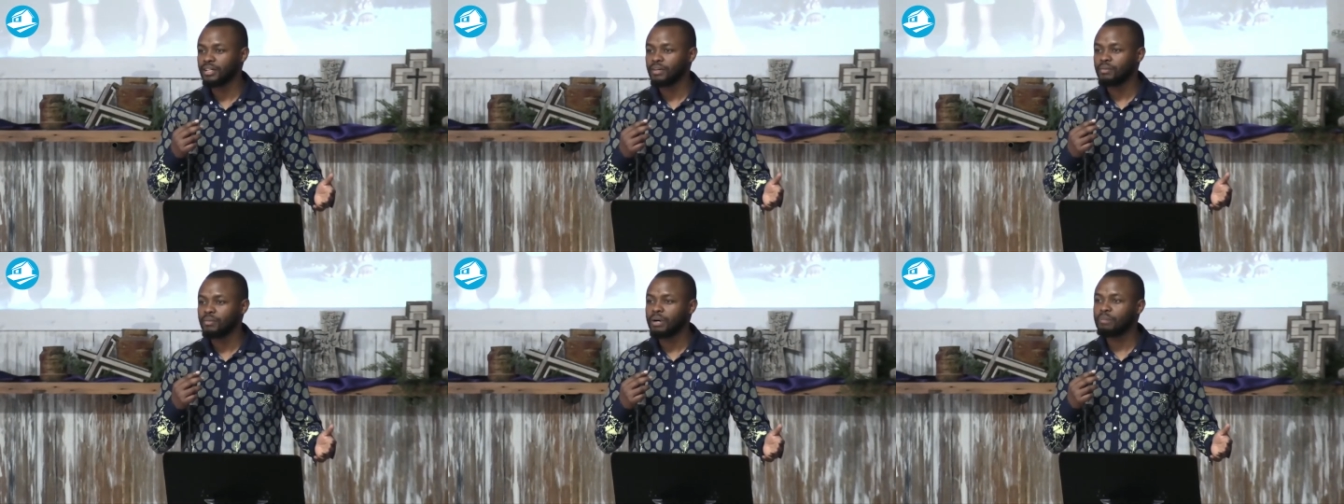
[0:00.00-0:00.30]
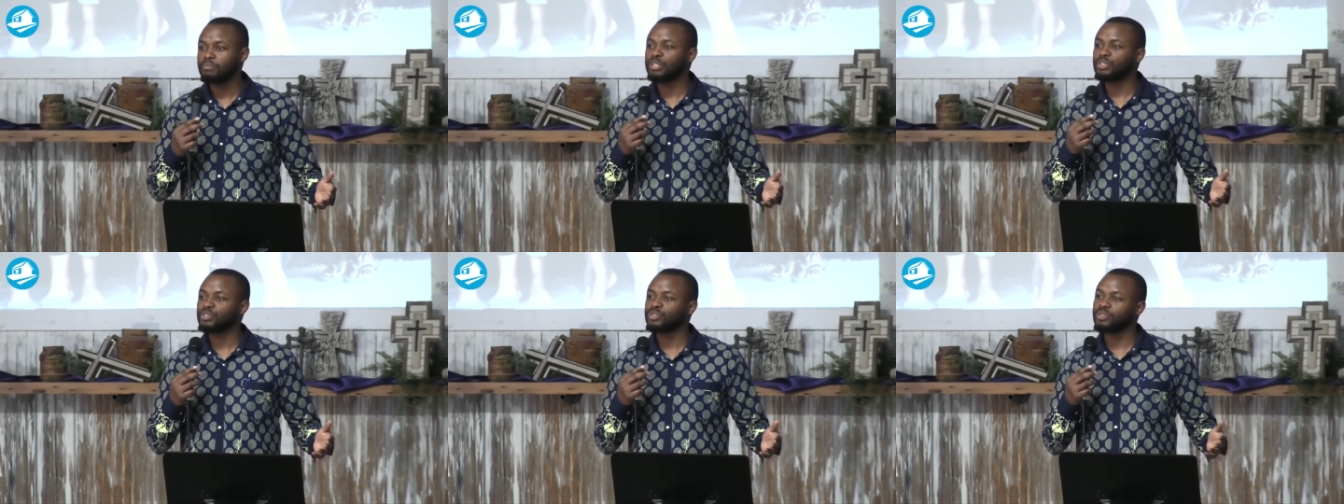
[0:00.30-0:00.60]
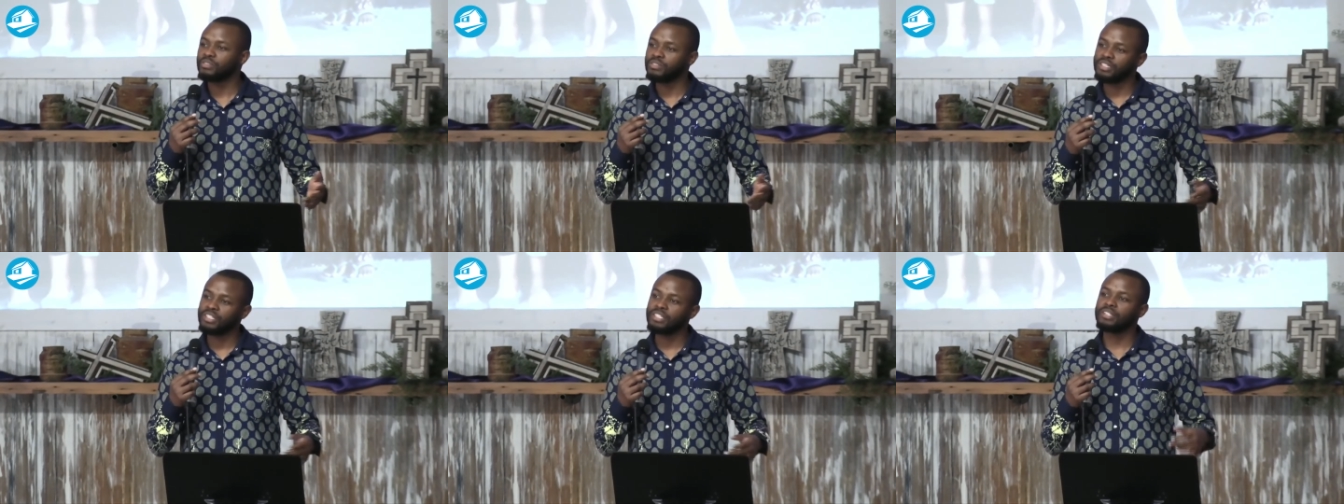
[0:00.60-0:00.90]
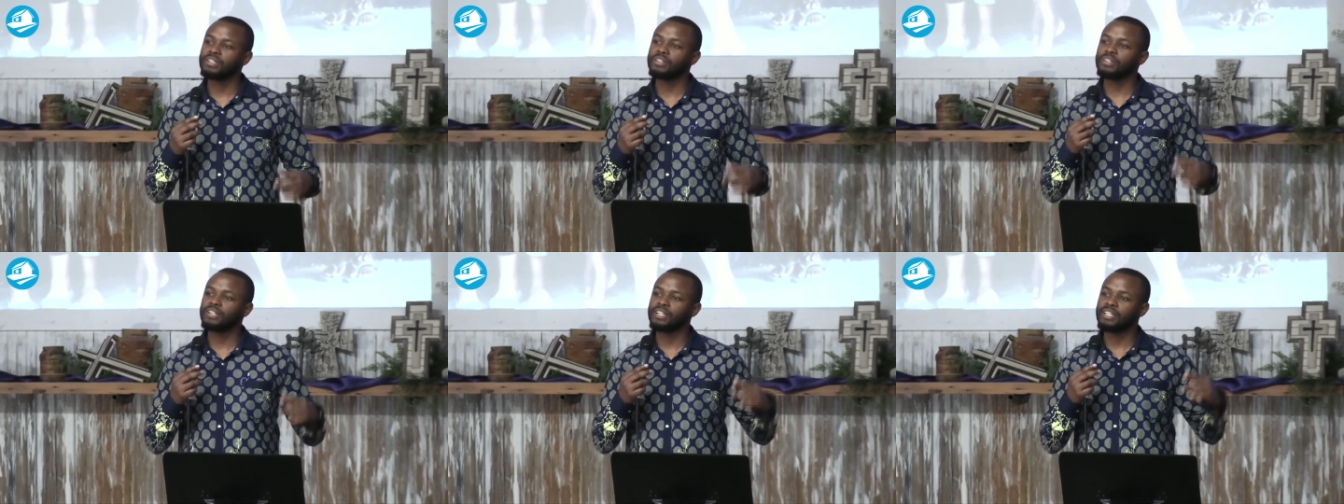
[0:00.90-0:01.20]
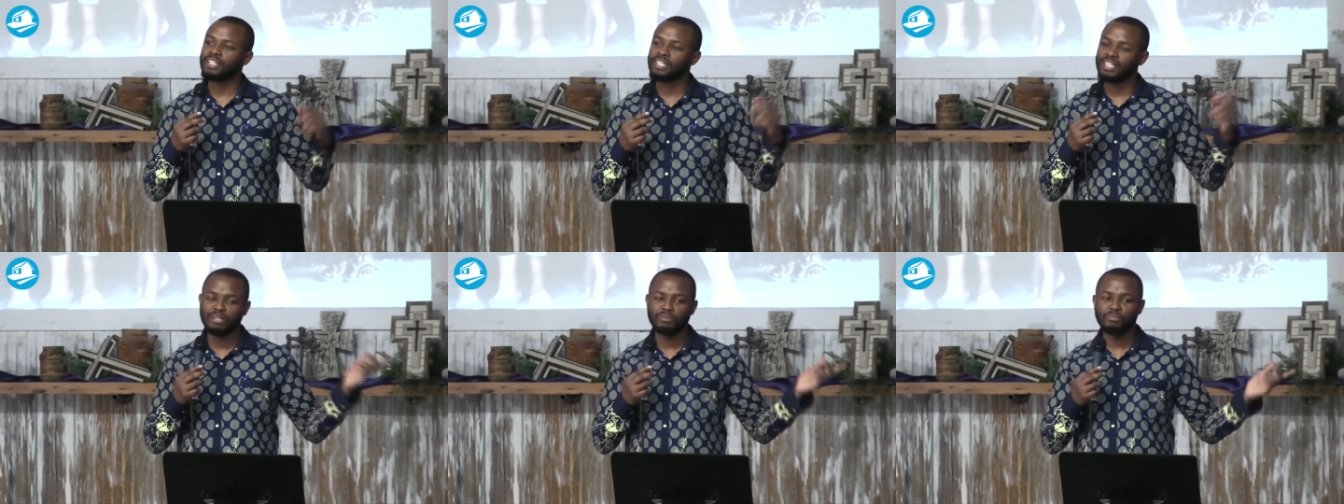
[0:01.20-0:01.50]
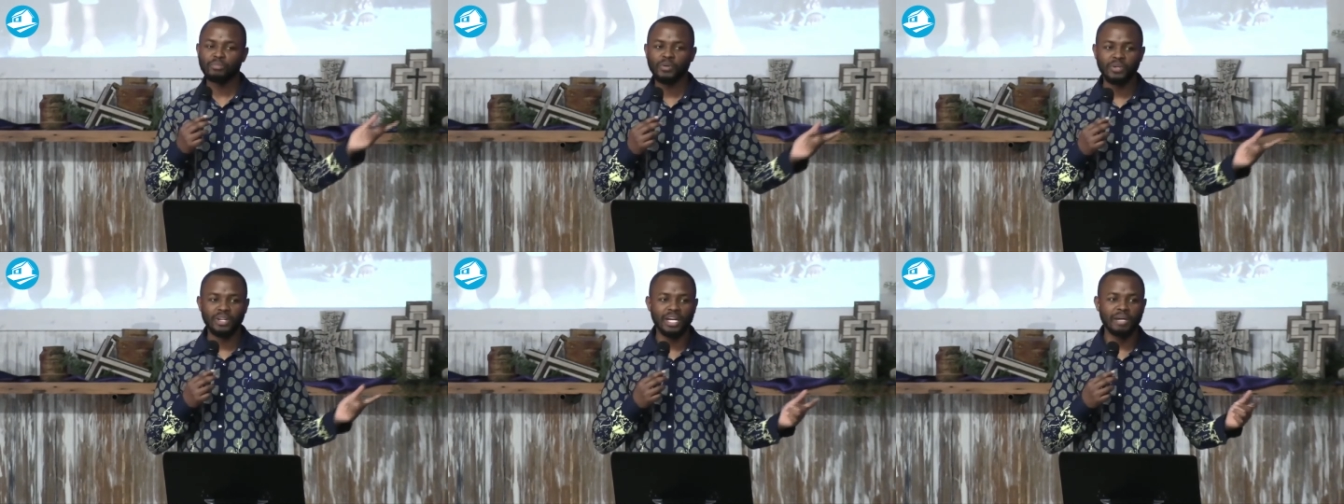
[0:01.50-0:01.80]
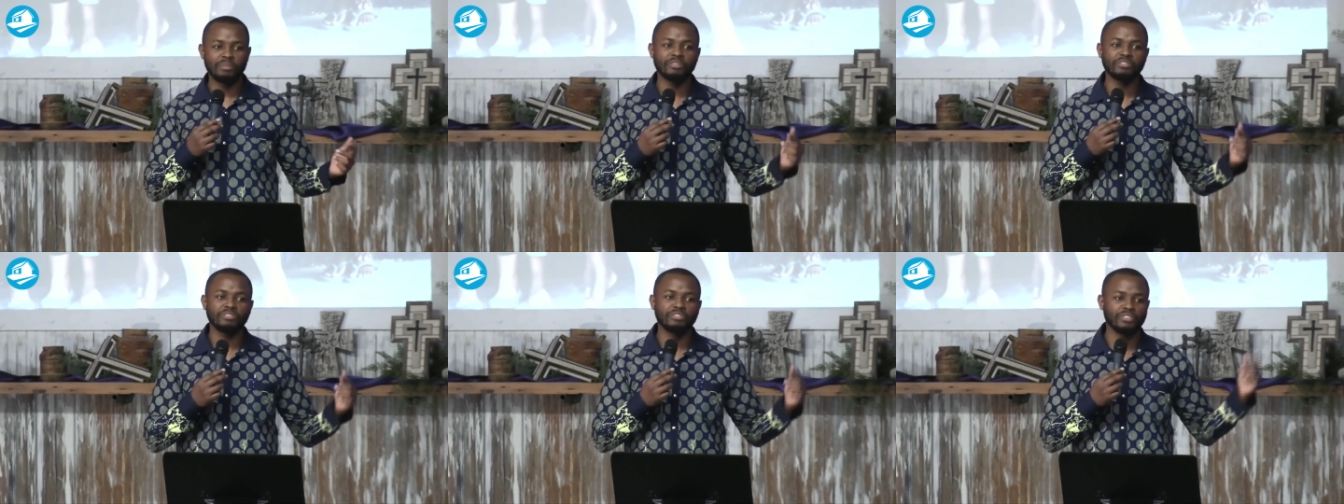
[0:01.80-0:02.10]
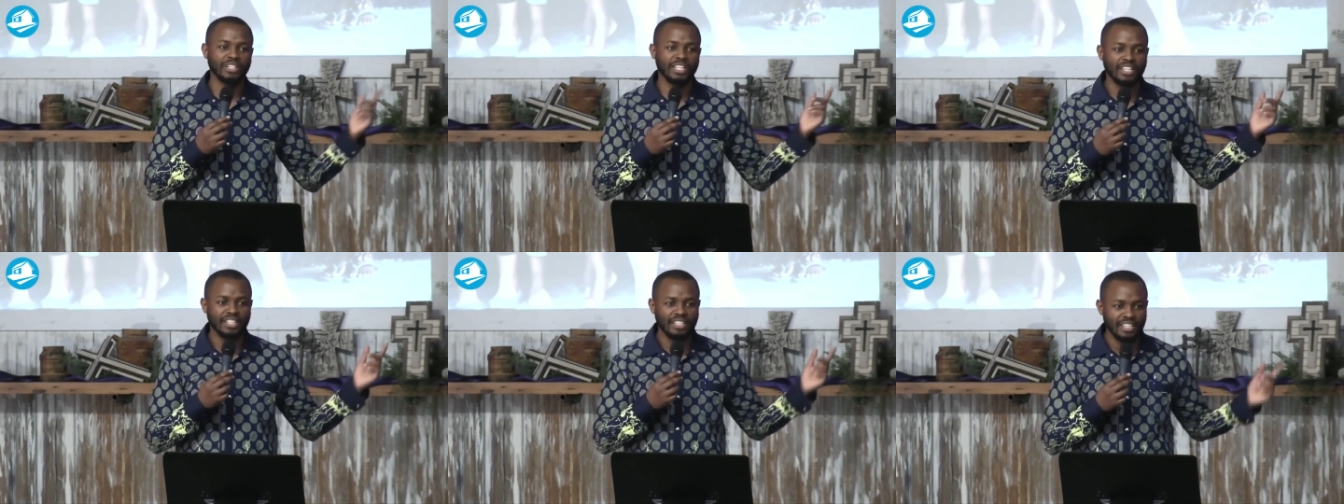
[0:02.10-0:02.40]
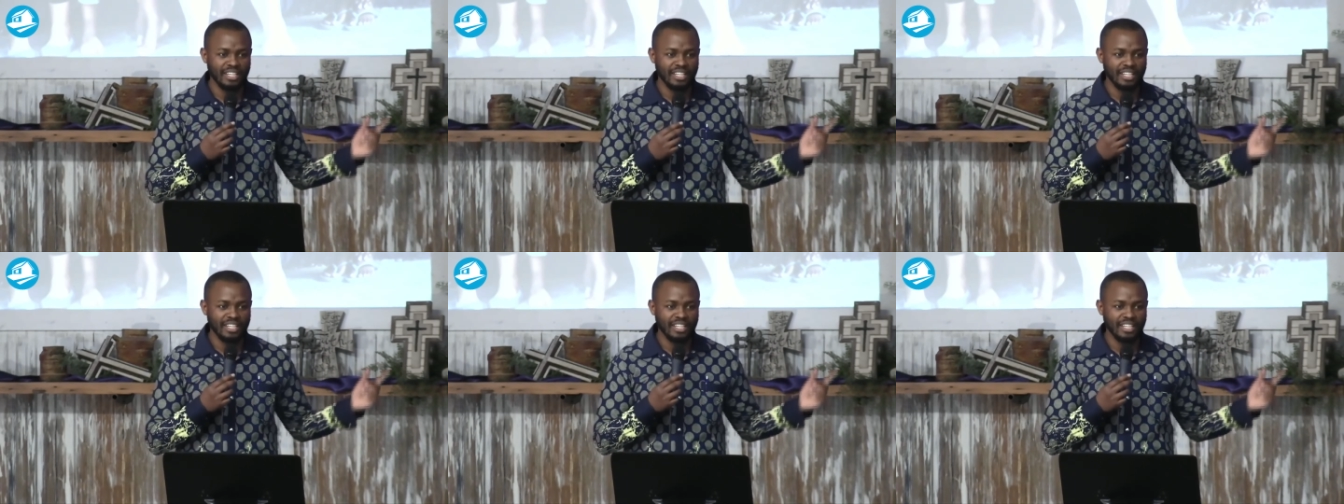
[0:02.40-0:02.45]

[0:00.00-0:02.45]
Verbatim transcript: What makes you think you're going to kill me when I'm free